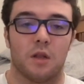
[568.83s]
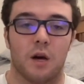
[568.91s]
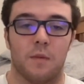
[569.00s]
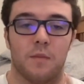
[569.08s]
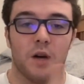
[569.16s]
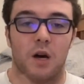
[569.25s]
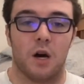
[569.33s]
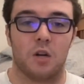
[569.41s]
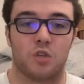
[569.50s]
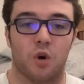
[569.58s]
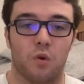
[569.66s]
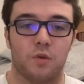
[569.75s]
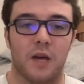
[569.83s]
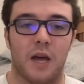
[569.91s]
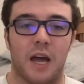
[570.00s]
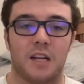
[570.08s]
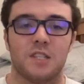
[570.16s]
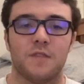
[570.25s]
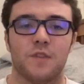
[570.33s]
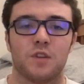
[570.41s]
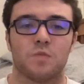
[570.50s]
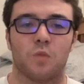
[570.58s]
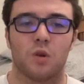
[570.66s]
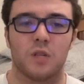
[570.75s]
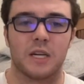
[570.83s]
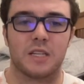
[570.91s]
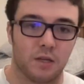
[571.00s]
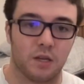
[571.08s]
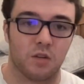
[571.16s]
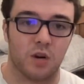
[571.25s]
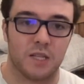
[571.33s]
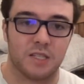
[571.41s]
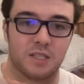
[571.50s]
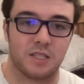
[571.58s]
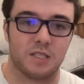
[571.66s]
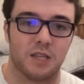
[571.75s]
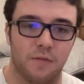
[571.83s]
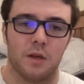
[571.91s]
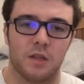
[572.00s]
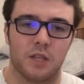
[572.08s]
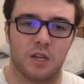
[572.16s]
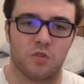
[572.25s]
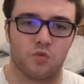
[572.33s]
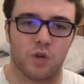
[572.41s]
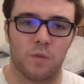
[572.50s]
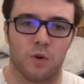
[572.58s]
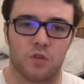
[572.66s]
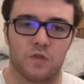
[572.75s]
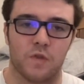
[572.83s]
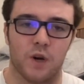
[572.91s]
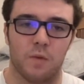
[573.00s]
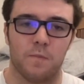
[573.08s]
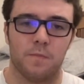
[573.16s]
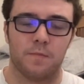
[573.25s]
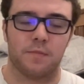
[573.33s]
a tone that actually feels more like a classic Disney than a DreamWorks film,